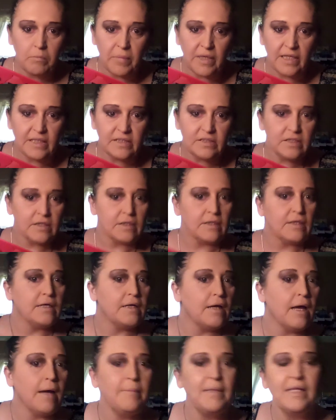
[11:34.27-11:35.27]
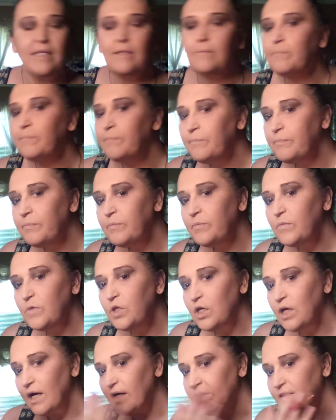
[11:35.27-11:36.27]
basically, I mean,
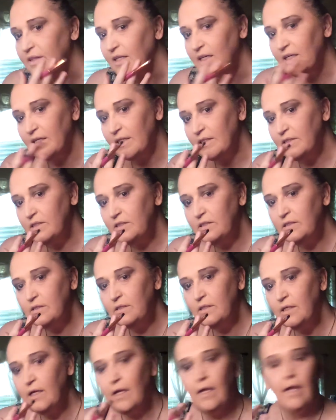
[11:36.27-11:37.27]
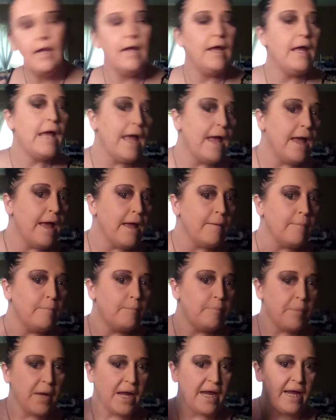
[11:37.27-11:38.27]
you got this
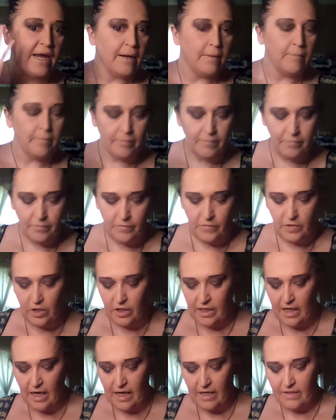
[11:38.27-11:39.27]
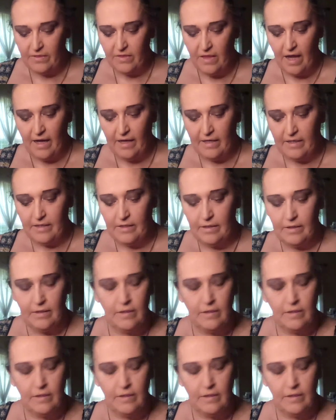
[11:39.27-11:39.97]
and bam, you got that.